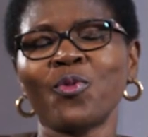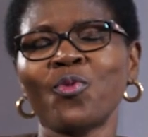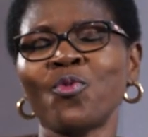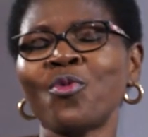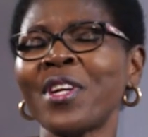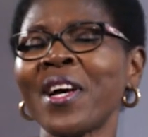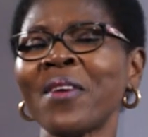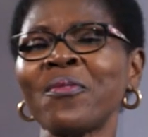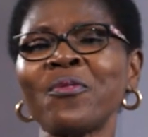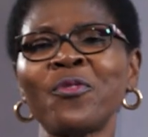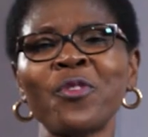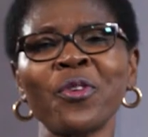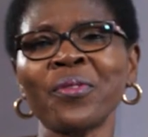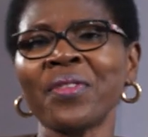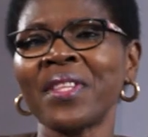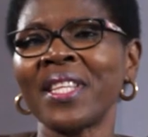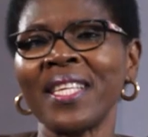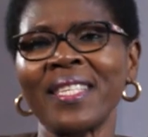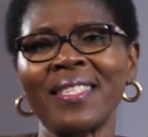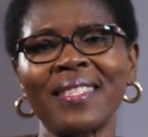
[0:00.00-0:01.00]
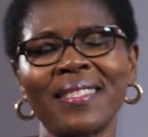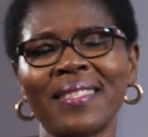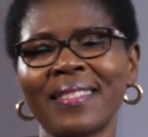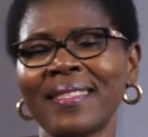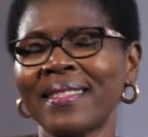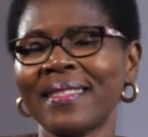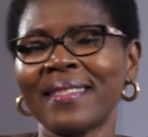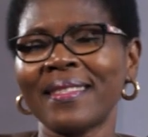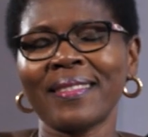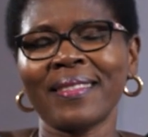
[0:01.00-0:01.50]
would have done
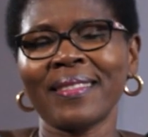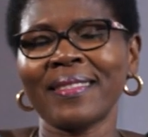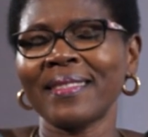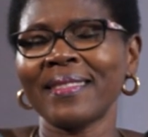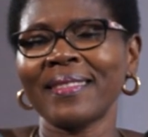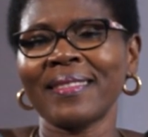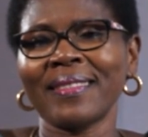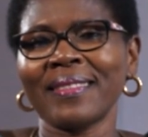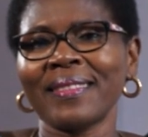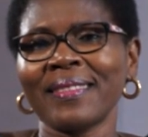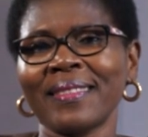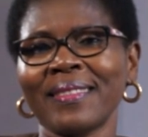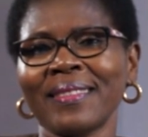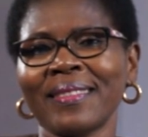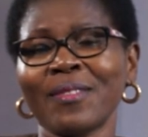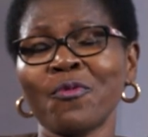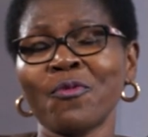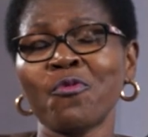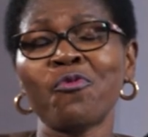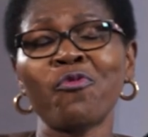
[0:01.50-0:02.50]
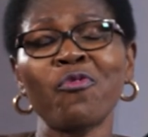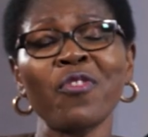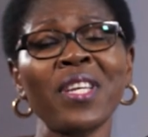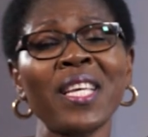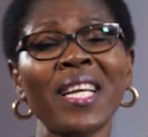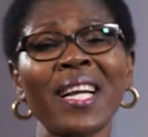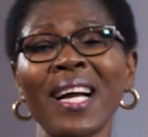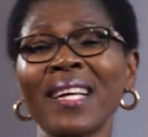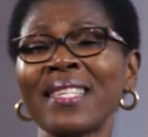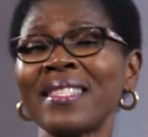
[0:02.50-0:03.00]
this.
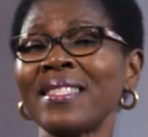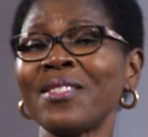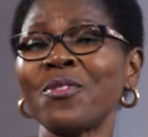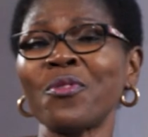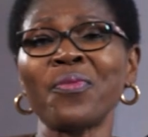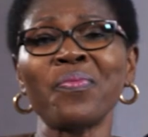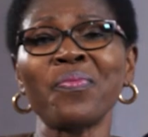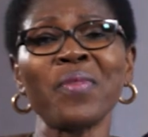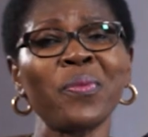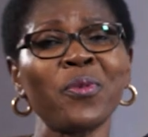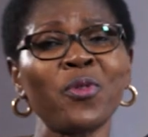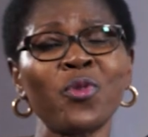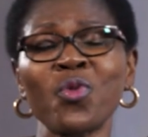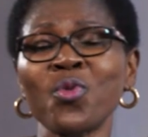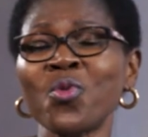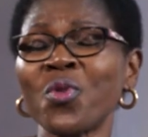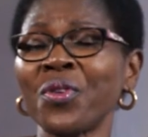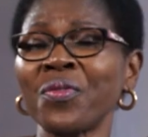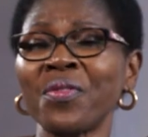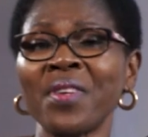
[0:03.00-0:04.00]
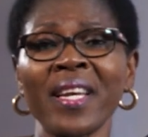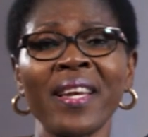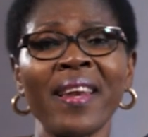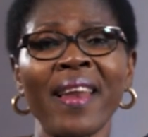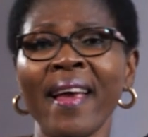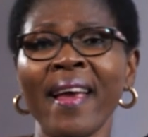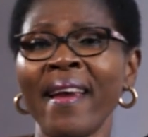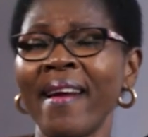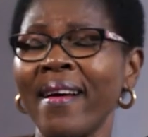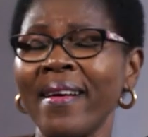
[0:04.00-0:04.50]
folic acid of maybe 200 naira.